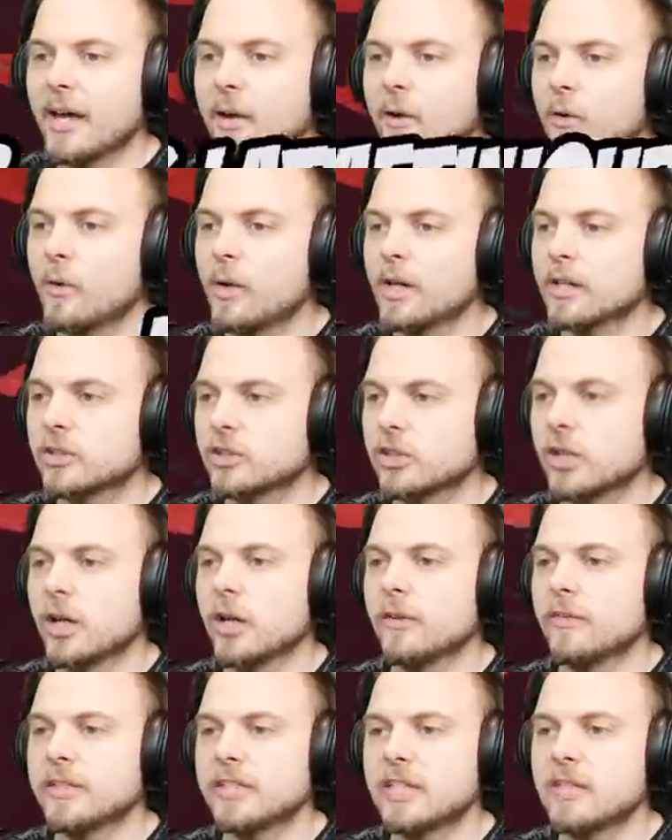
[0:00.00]
it works
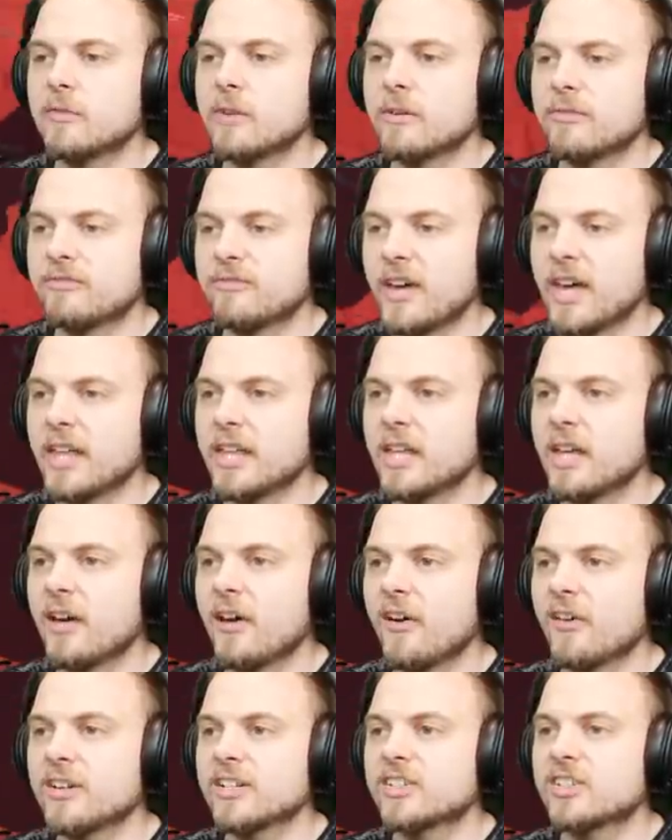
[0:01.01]
sort of. It's either a failure
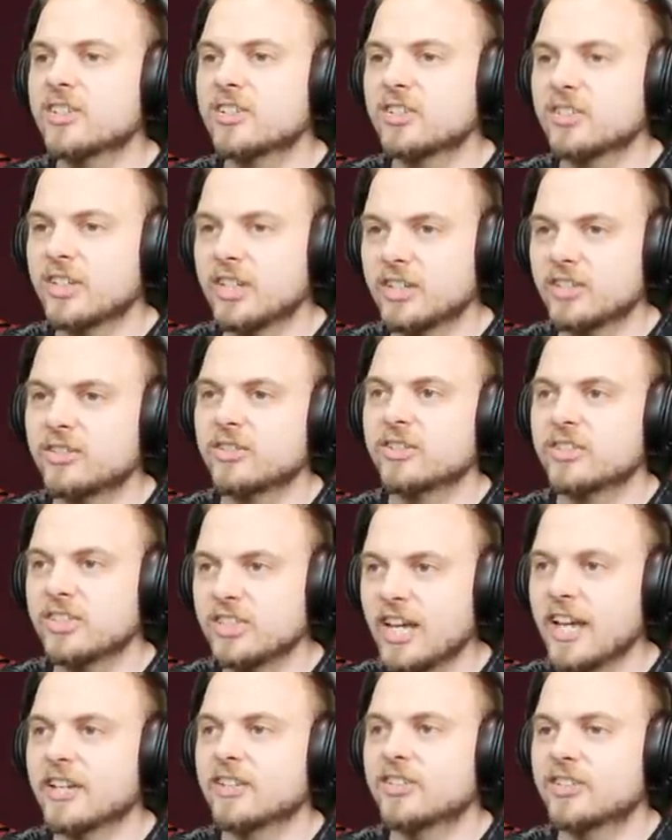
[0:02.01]
or it's a, a
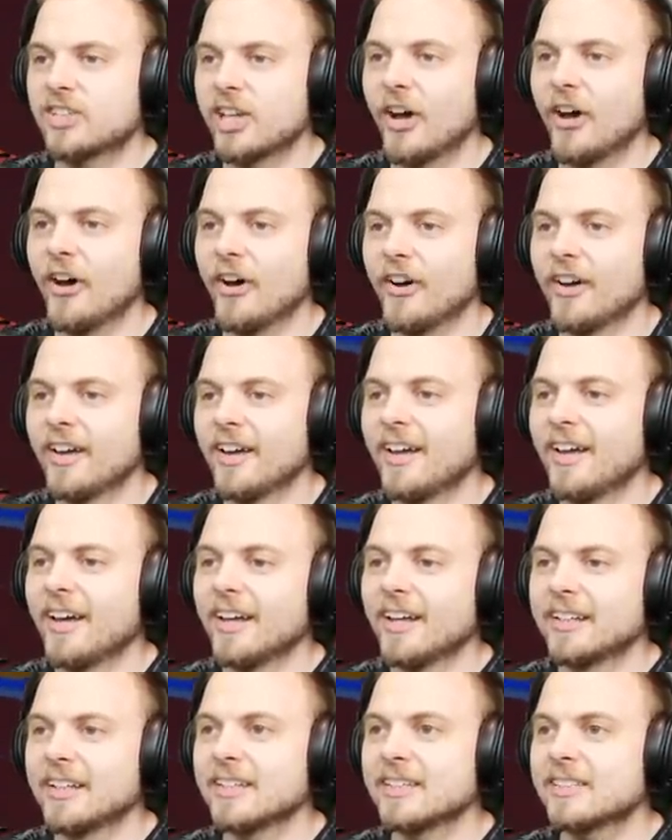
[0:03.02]
success. So
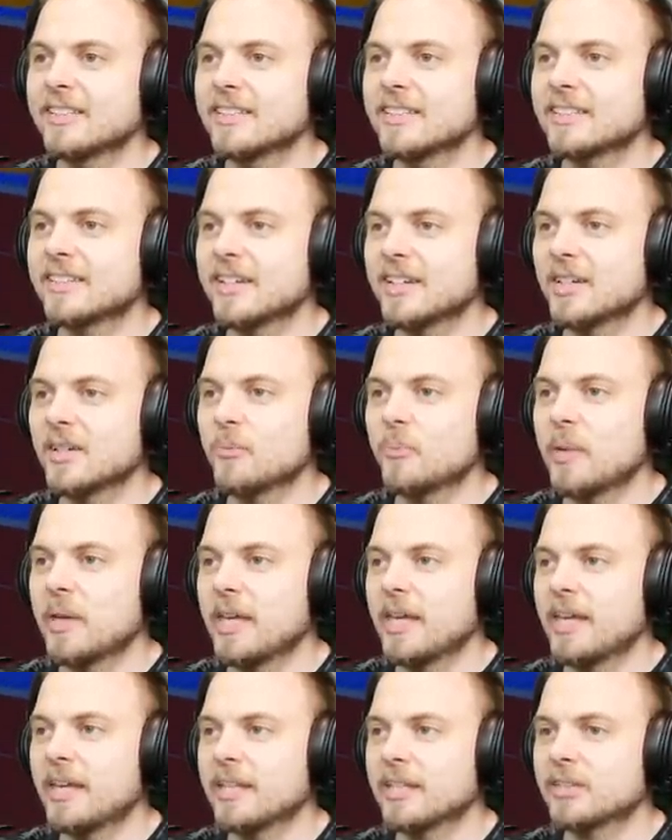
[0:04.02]
this is gonna
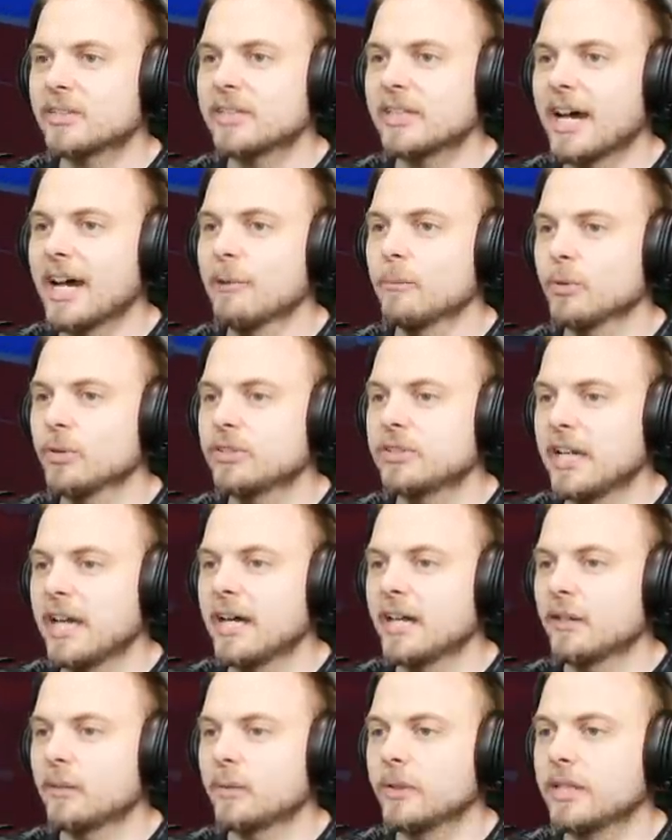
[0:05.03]
be, this time will
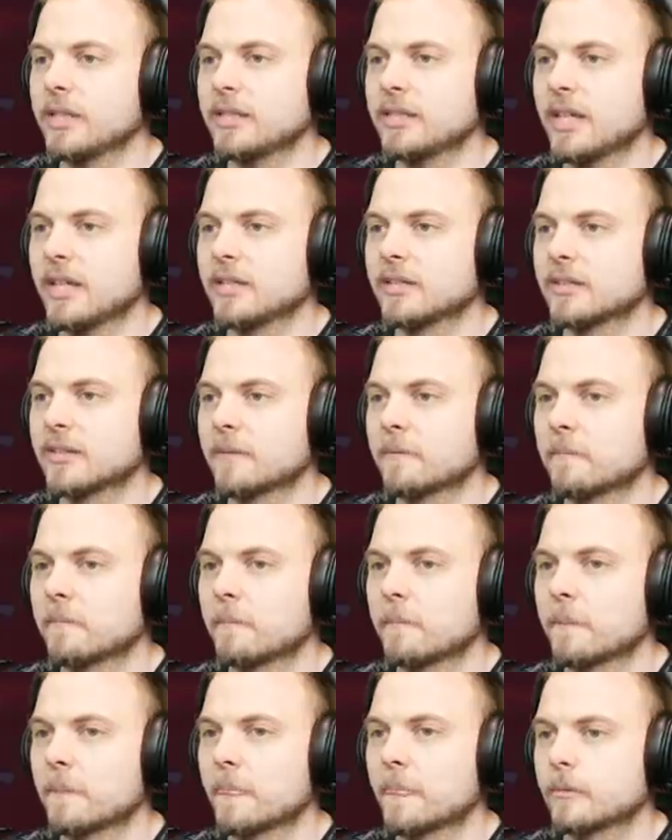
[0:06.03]
tell what this is.
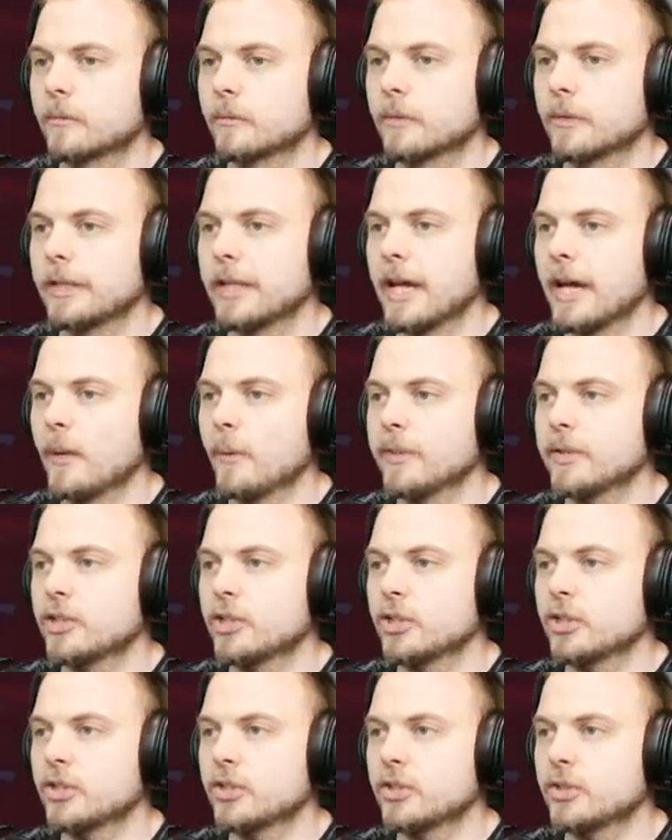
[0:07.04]
Now I
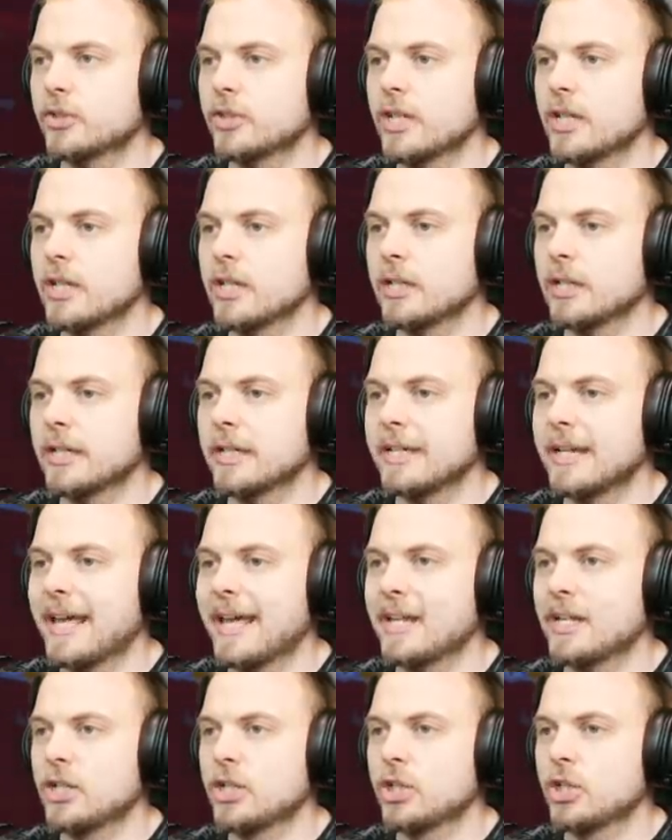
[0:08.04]
just need an
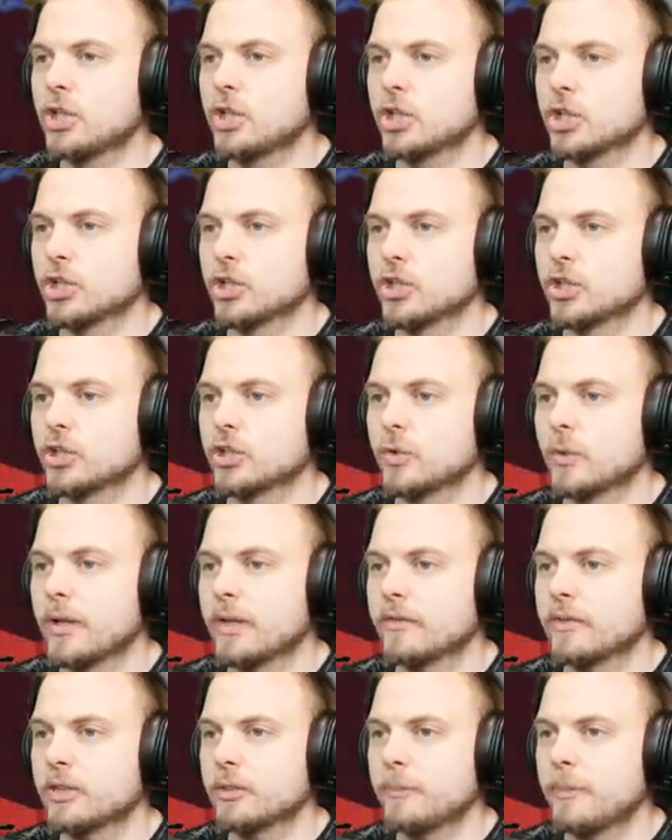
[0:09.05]
engine. Do I
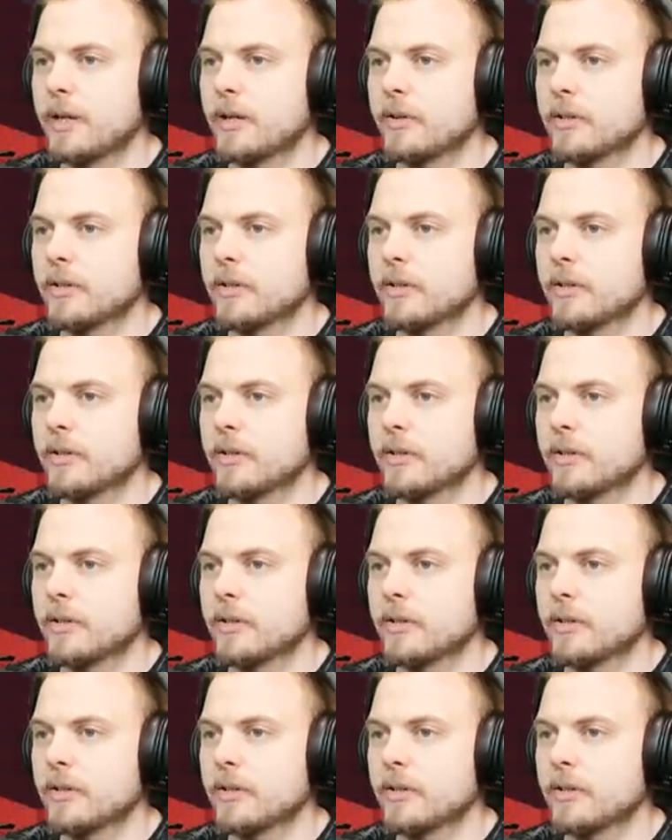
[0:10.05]
have a spare